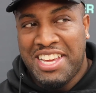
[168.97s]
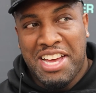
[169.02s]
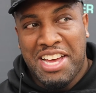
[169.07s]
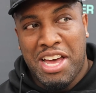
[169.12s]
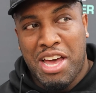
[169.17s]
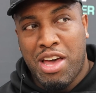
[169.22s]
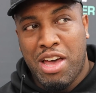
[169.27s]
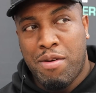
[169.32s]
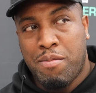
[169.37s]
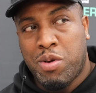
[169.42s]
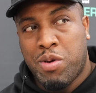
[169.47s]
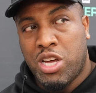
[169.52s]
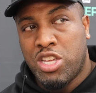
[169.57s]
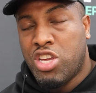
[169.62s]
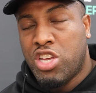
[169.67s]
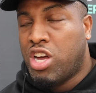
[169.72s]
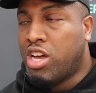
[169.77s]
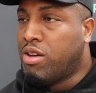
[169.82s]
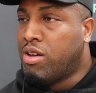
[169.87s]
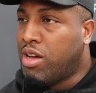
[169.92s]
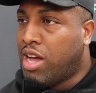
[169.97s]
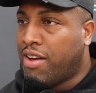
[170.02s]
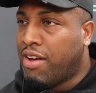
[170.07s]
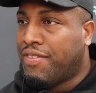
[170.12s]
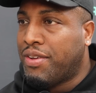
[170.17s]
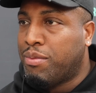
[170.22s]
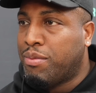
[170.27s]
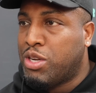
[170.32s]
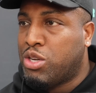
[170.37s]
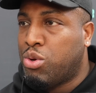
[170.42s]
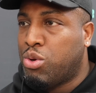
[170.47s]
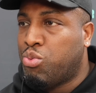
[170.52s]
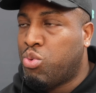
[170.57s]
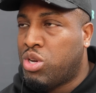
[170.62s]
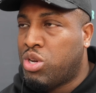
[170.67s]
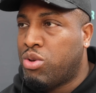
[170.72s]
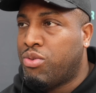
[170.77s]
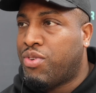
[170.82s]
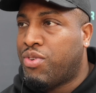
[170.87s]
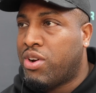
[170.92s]
Um, but yeah, I think we do we
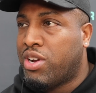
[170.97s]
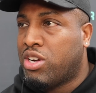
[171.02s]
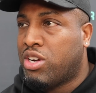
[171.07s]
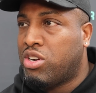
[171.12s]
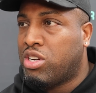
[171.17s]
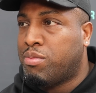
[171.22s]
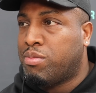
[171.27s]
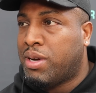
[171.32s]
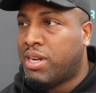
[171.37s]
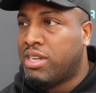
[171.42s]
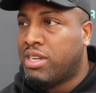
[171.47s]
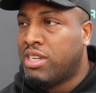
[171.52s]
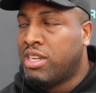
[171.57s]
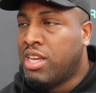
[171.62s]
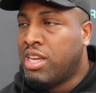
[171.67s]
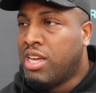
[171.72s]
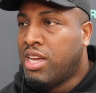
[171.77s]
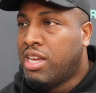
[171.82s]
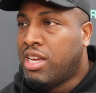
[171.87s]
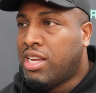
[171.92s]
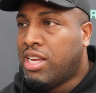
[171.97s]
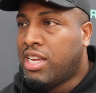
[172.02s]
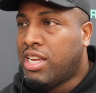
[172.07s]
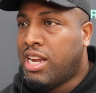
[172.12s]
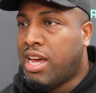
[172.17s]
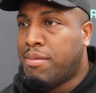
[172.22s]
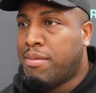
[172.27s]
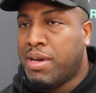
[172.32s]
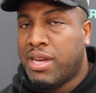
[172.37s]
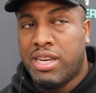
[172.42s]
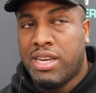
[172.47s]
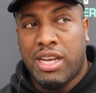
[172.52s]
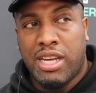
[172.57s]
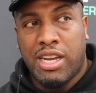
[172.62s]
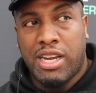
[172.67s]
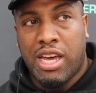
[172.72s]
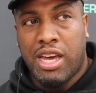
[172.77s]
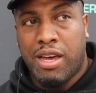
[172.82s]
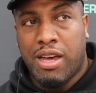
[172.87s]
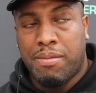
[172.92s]
do very good, man. You know what I mean?
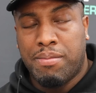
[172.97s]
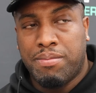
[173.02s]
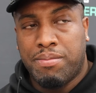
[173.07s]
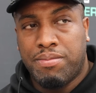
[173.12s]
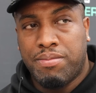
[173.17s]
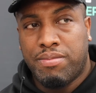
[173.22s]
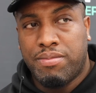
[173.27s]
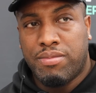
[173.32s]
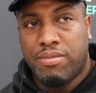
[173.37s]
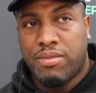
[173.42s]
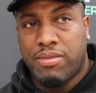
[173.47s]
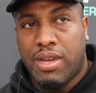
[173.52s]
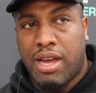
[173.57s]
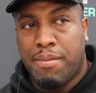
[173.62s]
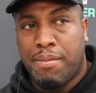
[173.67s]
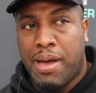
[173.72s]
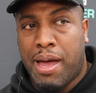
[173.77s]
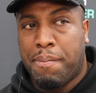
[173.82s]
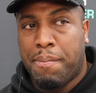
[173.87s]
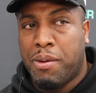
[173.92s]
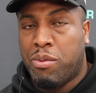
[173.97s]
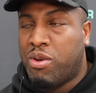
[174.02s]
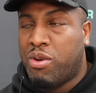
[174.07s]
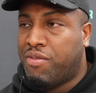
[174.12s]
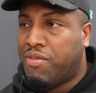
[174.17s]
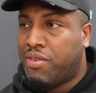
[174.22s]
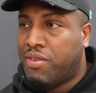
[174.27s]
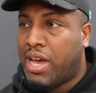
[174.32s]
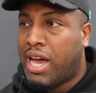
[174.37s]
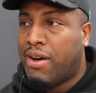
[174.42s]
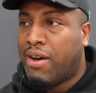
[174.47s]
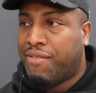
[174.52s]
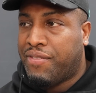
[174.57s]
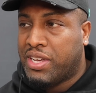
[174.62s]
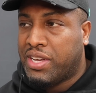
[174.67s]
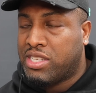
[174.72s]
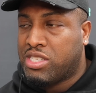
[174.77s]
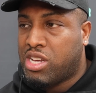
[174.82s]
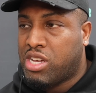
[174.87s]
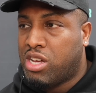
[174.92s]
And um, I'm happy with how
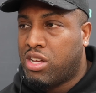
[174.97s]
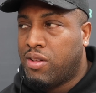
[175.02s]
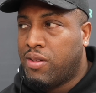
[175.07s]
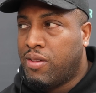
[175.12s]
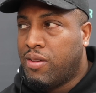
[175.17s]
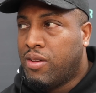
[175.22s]
things are.